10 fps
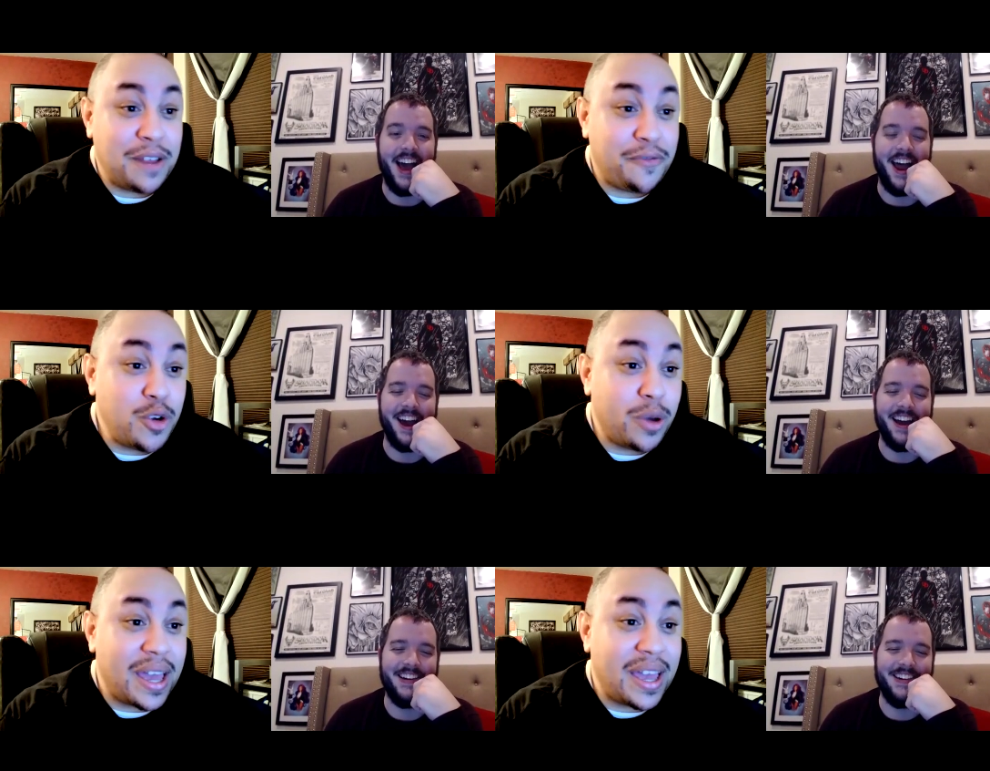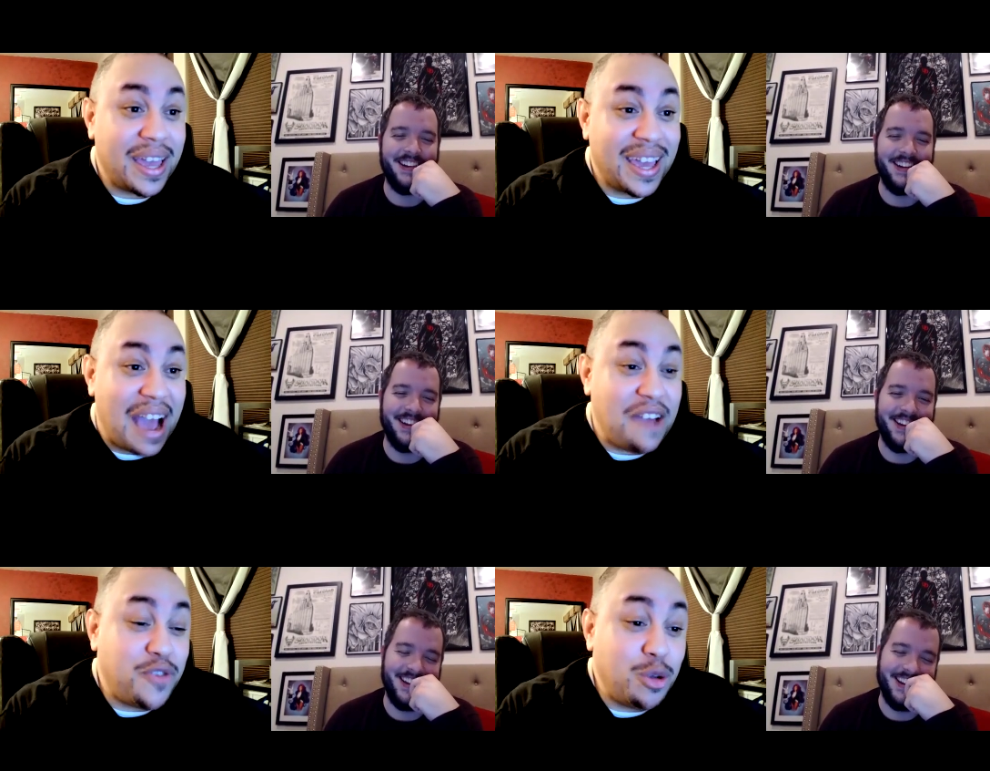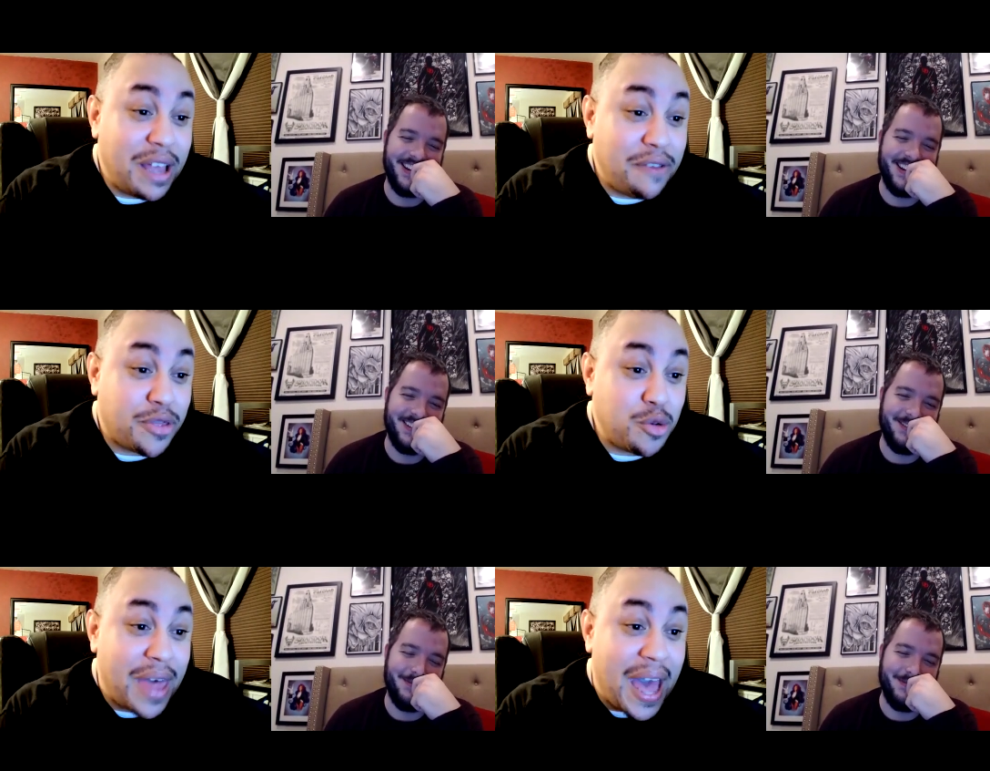Speaker 1: mean, if you
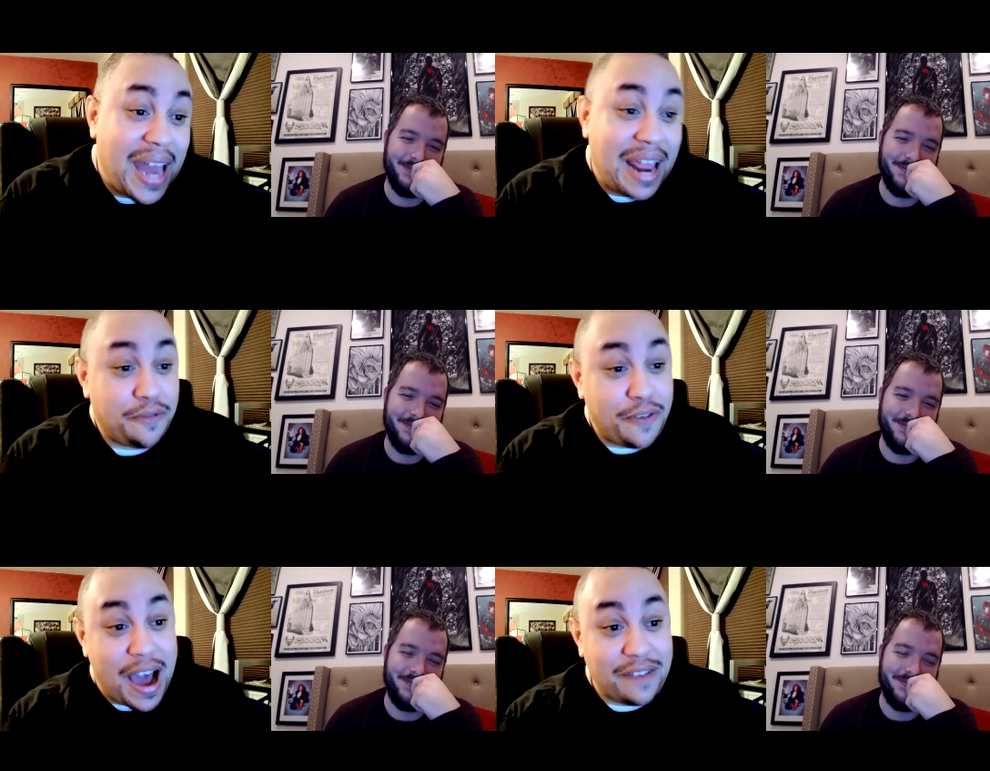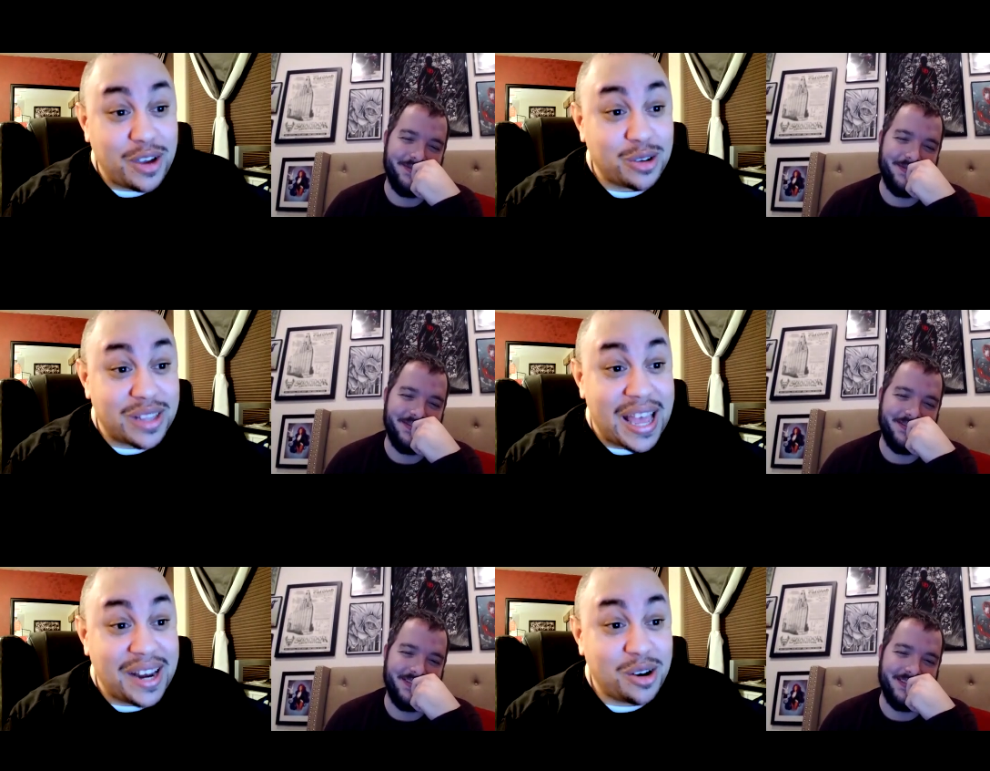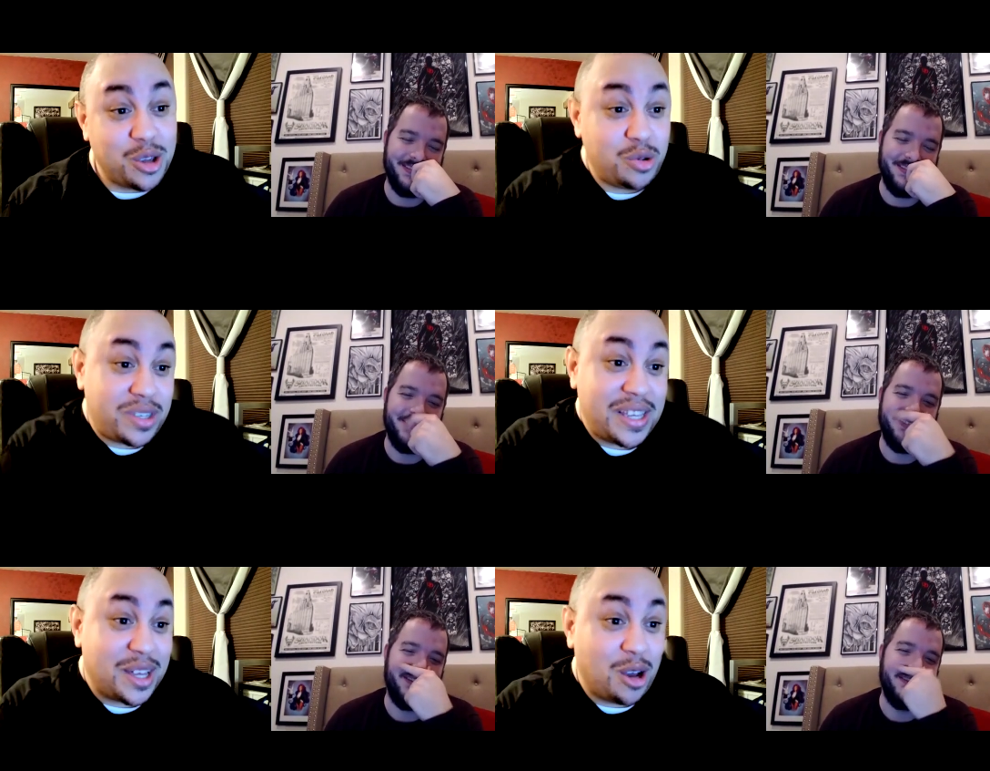live through that and 5 years later you
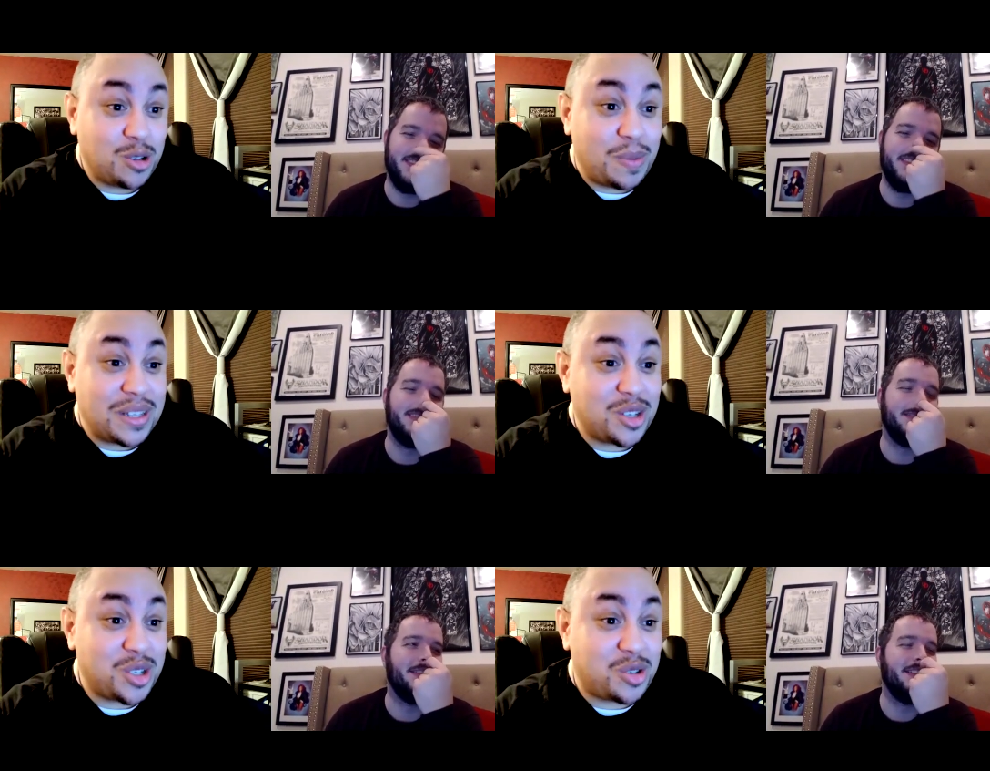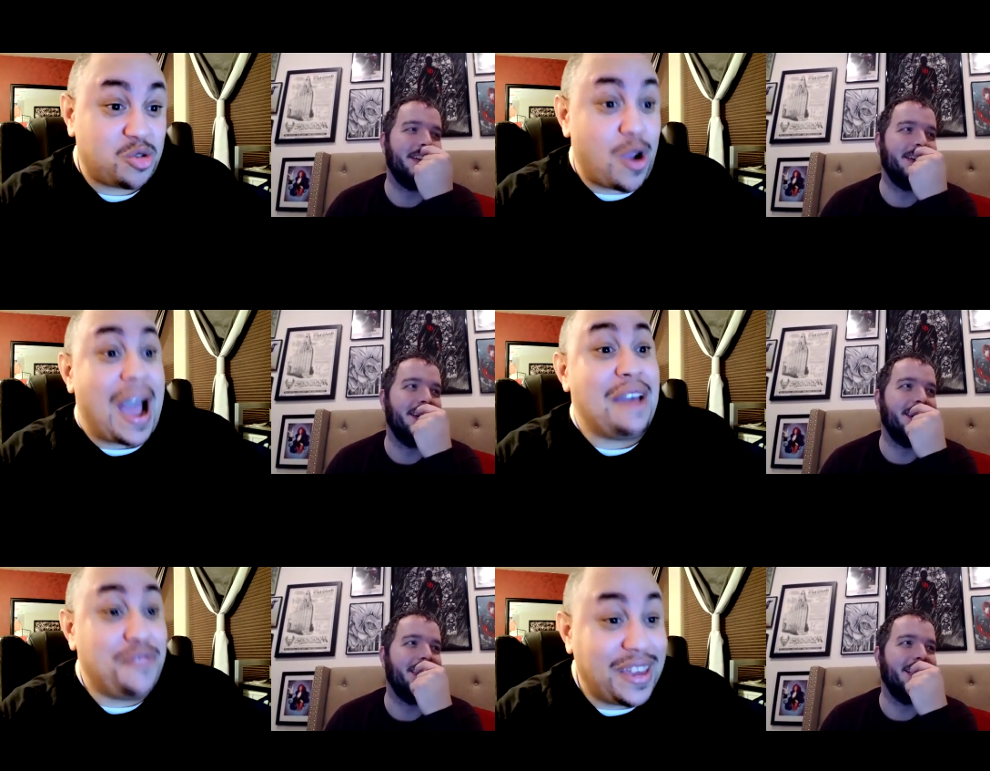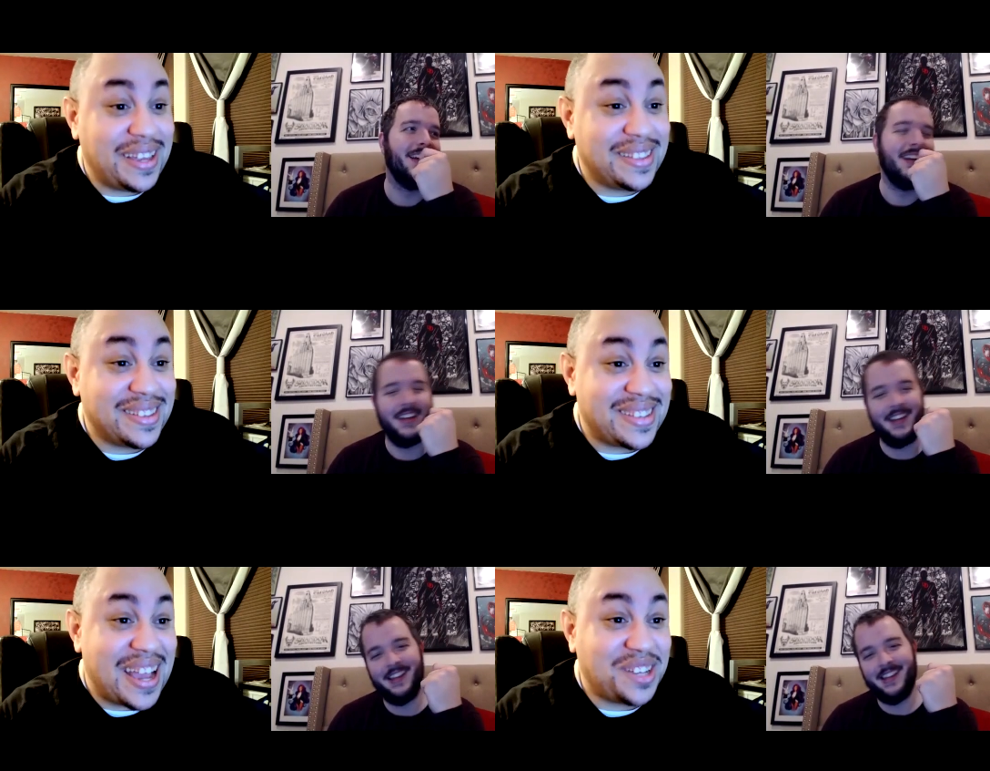see the Ghostbusters driving
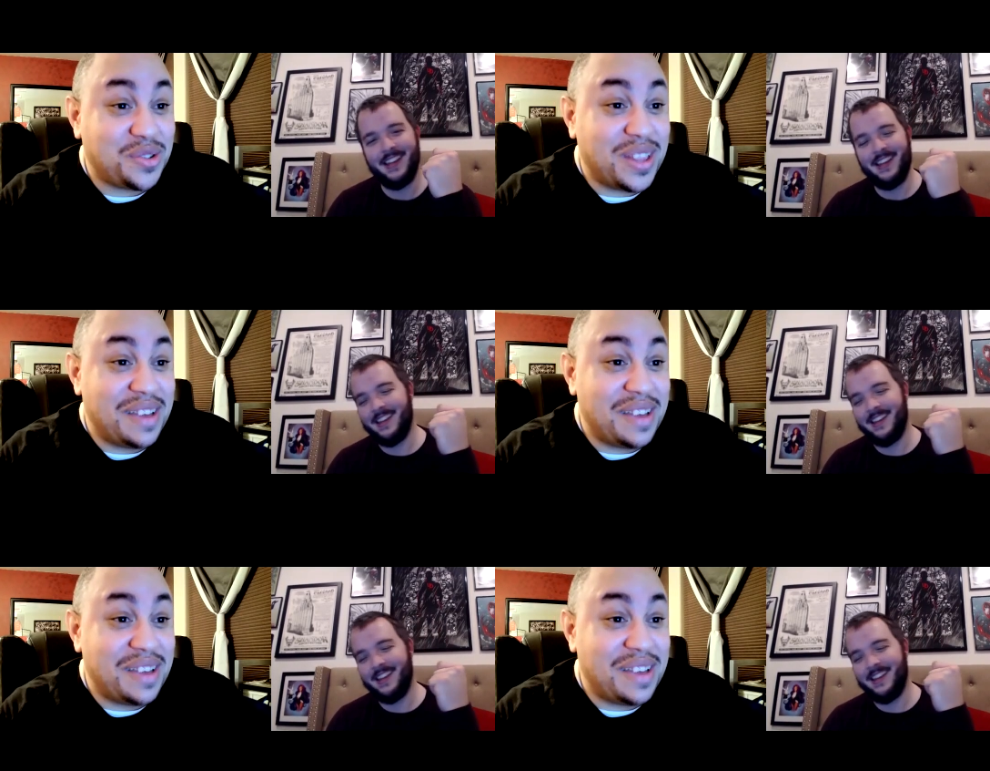the Statue of